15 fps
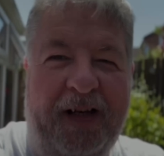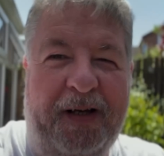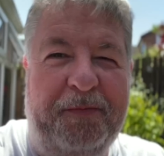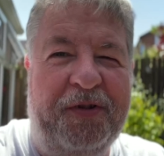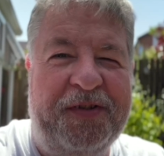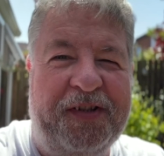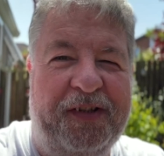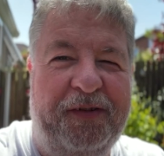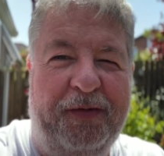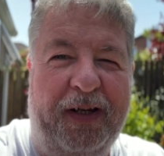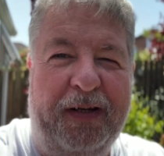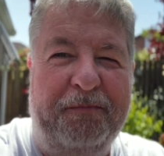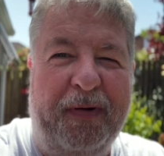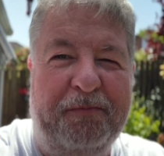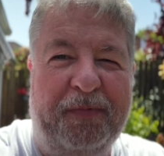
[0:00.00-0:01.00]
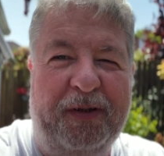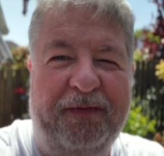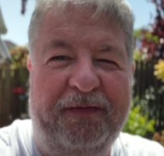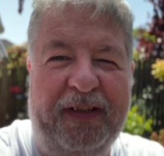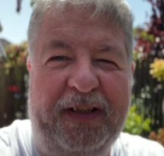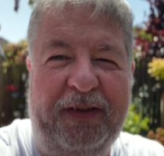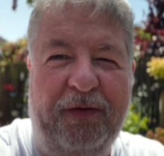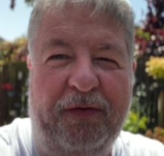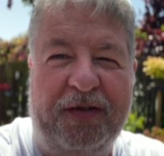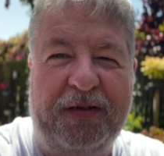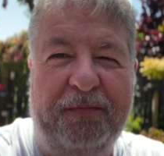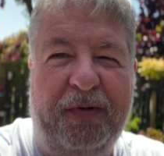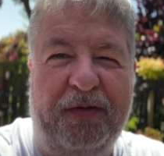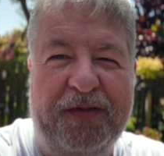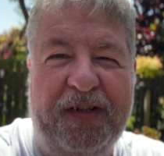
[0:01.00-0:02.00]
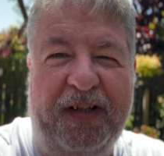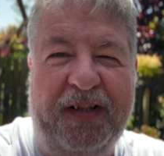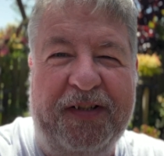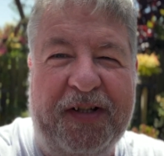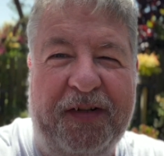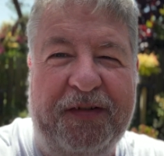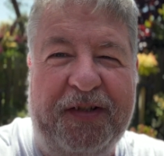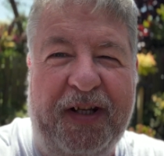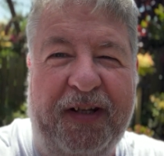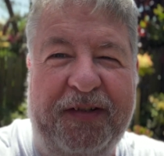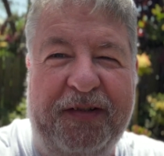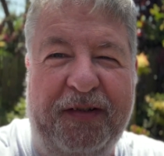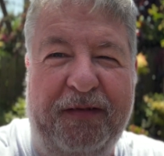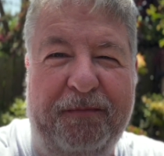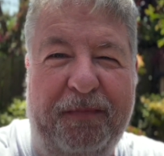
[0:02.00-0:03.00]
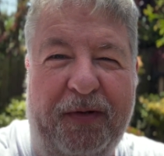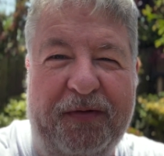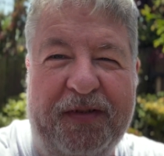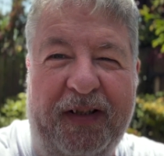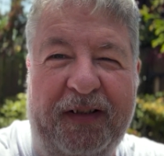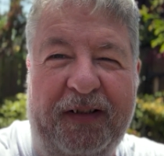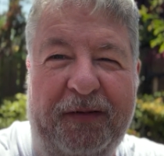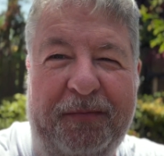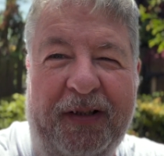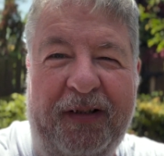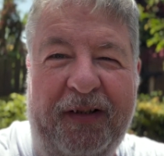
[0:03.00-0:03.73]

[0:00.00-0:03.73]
I'm also a member of the Yorkshire Bonsai Association Bonsai Club,